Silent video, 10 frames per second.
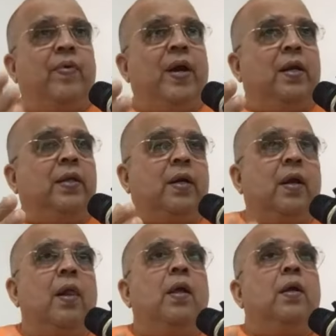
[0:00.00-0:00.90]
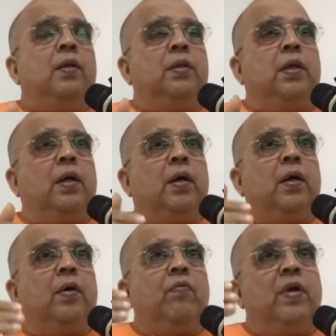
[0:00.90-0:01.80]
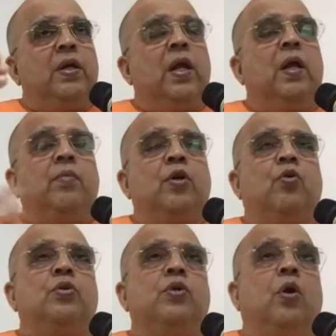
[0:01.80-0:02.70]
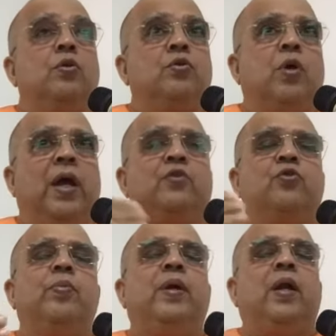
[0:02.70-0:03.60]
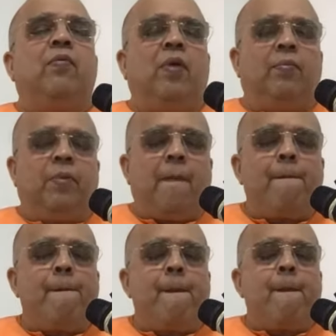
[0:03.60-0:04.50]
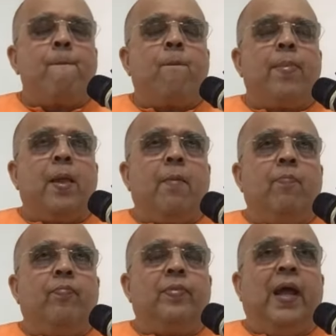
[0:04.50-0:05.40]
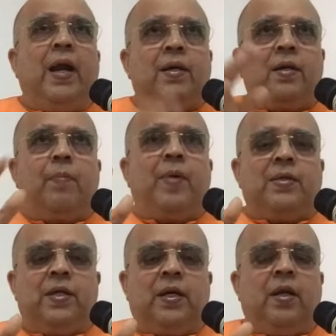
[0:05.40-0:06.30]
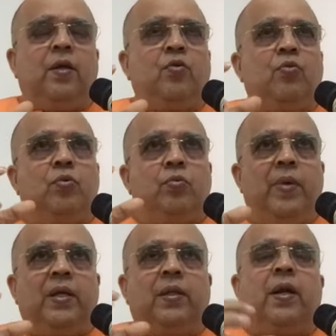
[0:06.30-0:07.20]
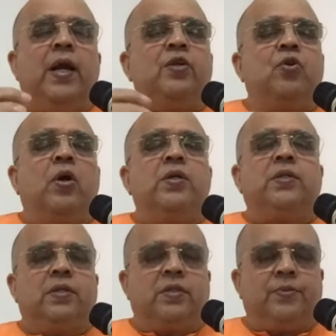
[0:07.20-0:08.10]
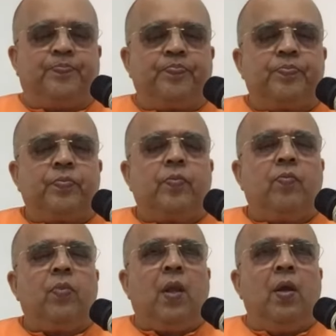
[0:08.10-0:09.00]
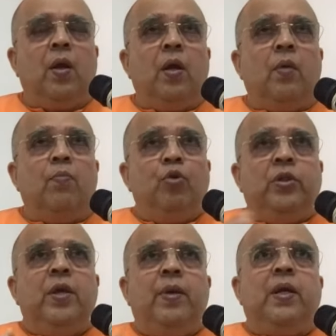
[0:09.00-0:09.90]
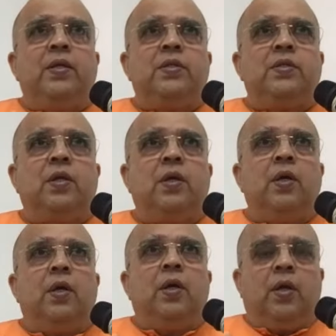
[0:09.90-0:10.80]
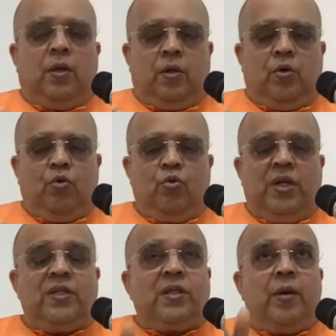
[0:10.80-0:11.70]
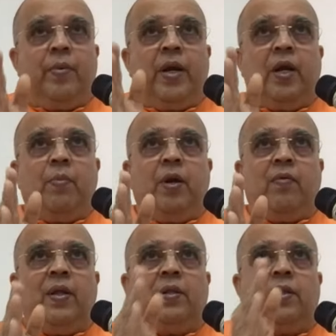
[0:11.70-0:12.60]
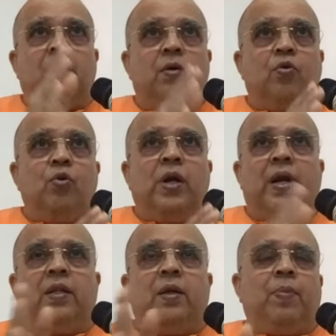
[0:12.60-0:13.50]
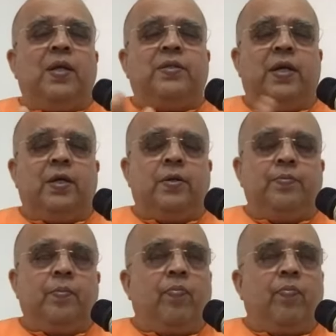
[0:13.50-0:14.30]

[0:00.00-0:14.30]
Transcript: felt that the vijnanamay kosha also has to be developed. That capacity to make the right choices. Buddhi means to discriminate between the good and the pleasant.